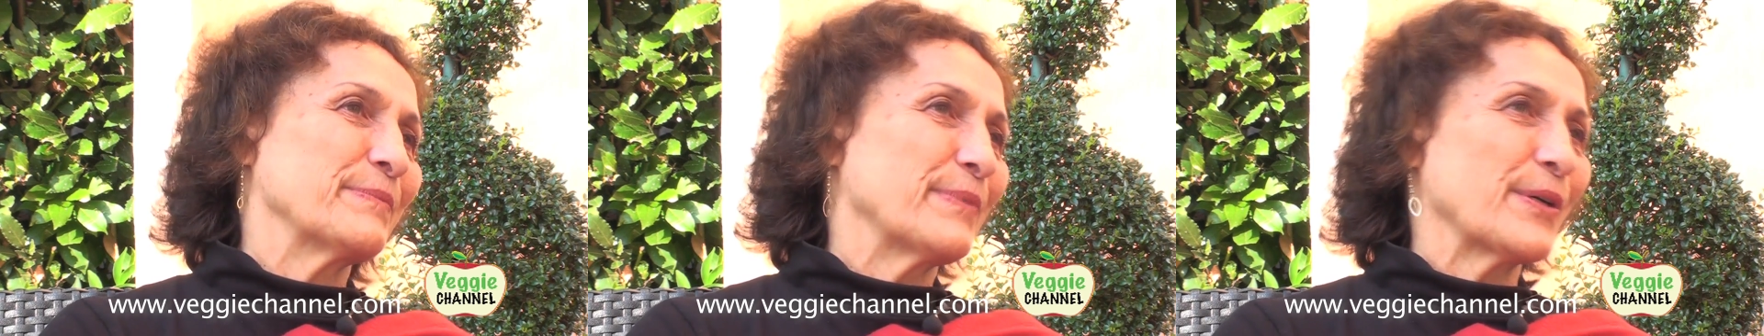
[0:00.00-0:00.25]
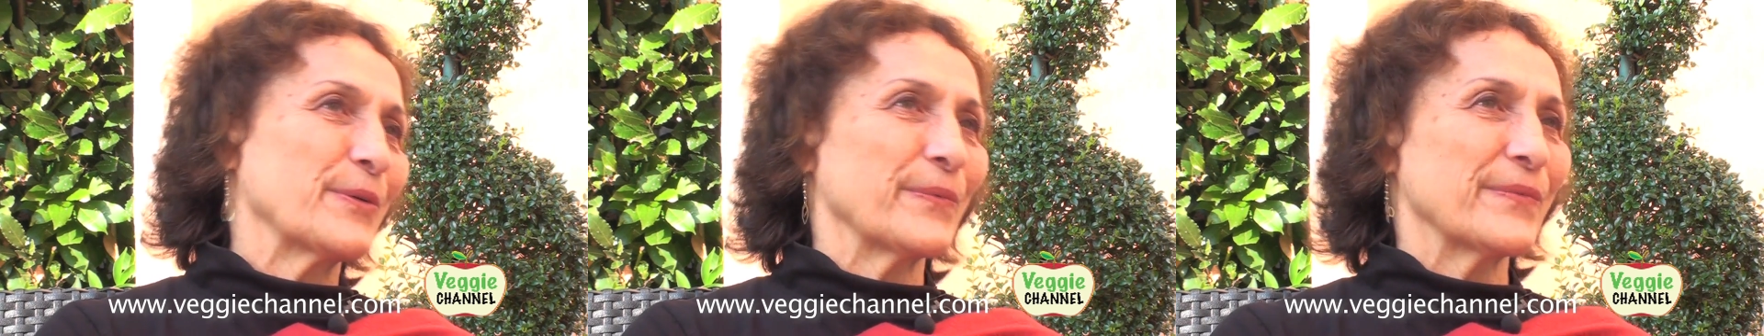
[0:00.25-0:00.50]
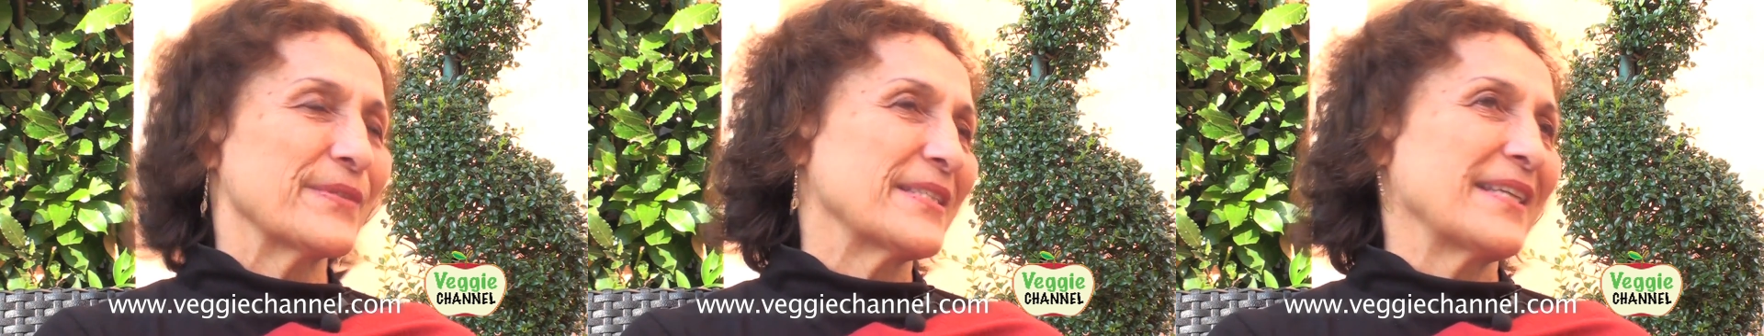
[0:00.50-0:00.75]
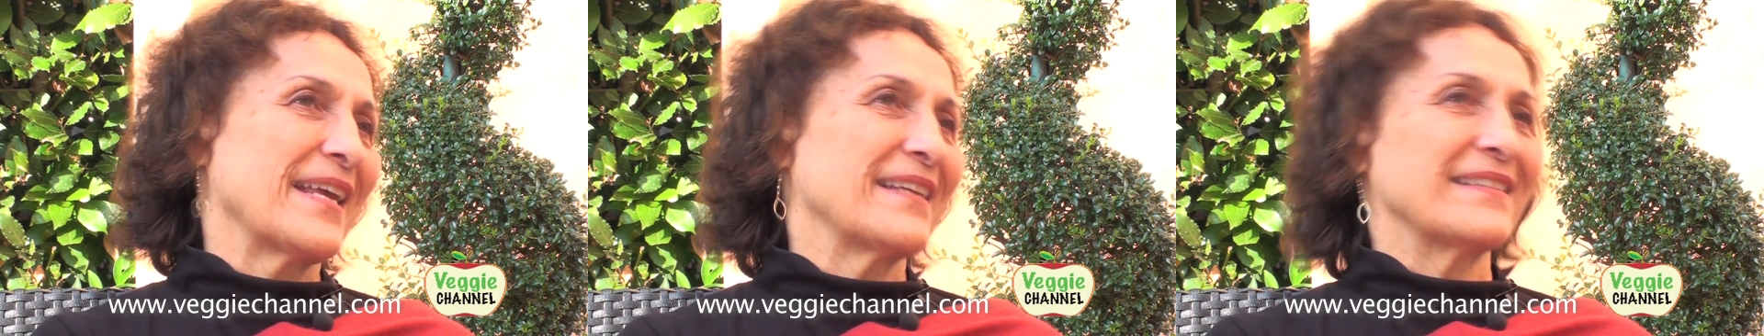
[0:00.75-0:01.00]

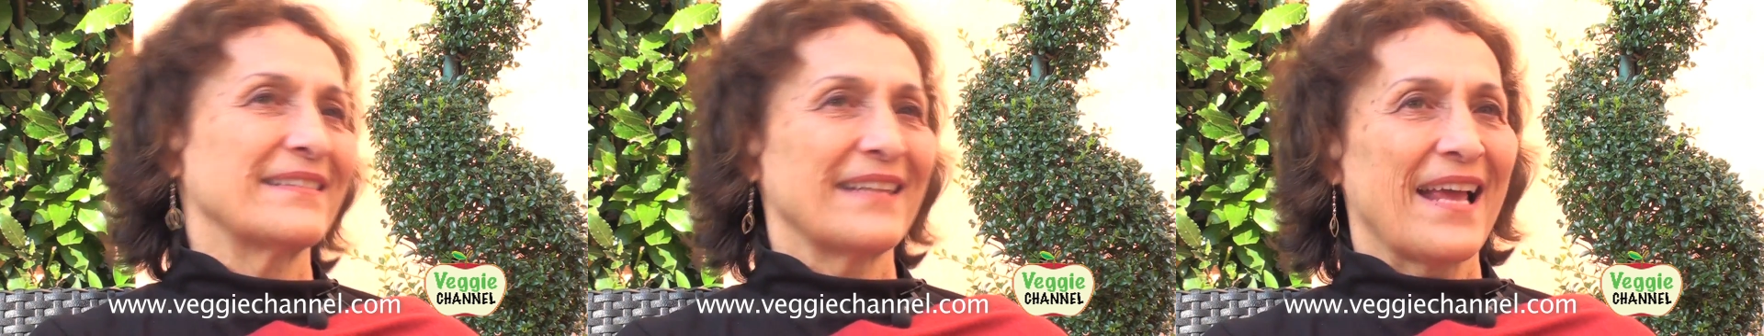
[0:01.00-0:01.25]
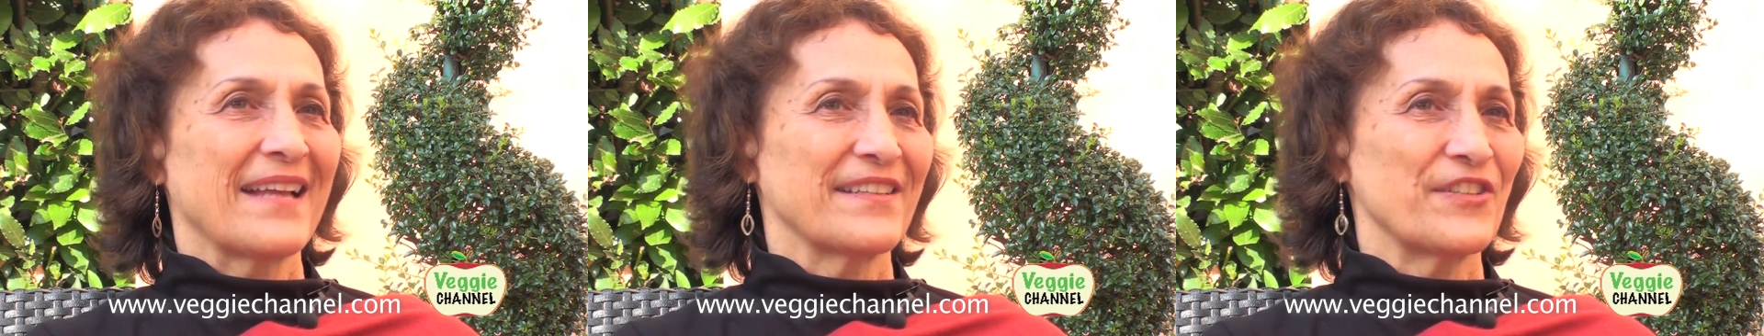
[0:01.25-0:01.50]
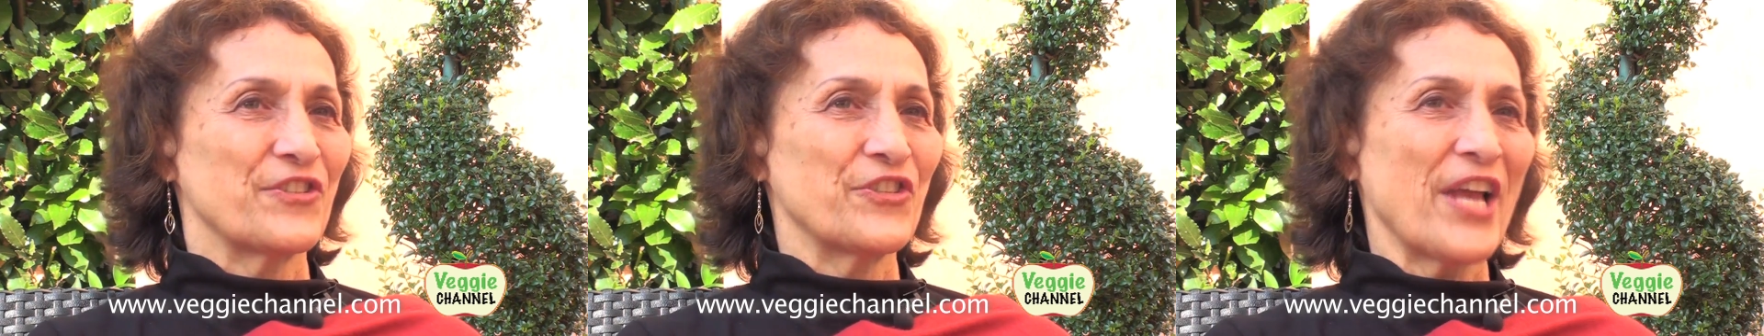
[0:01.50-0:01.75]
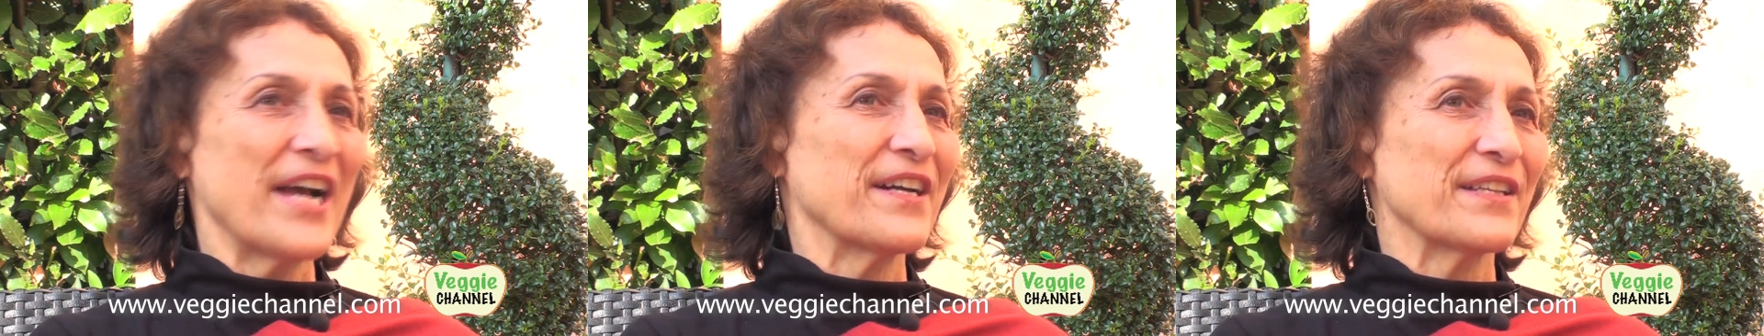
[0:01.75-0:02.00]
bones and, and
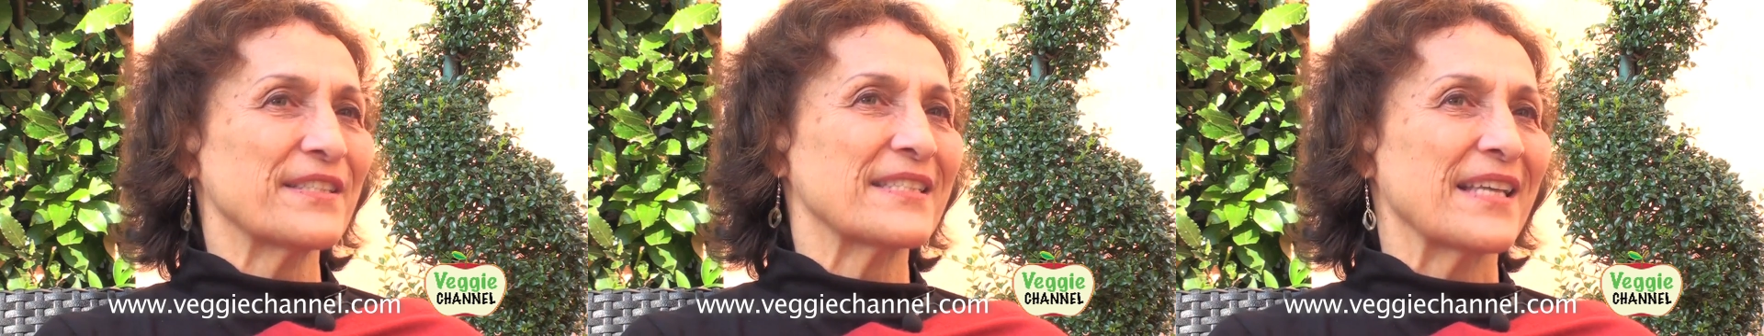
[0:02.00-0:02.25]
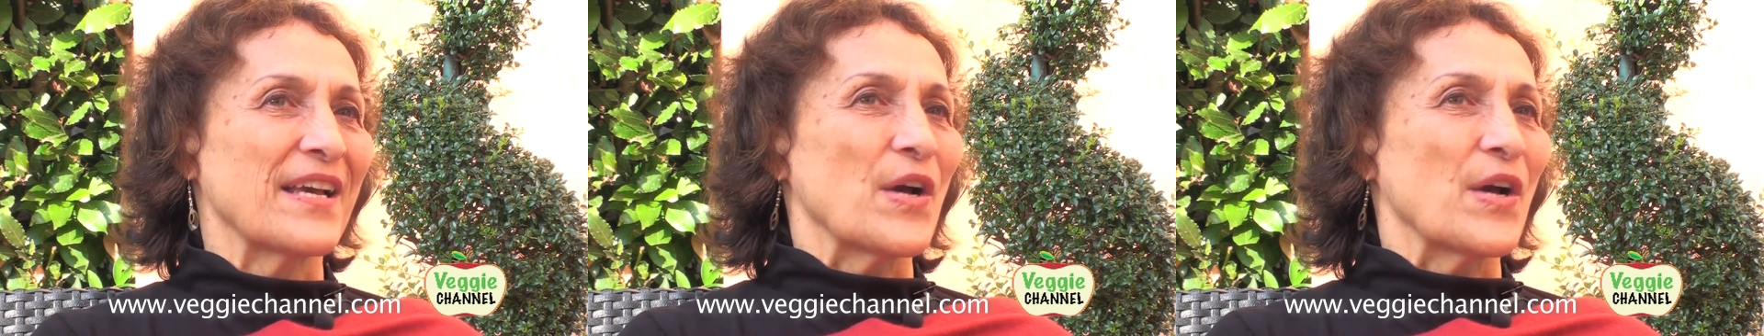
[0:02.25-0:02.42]
shells,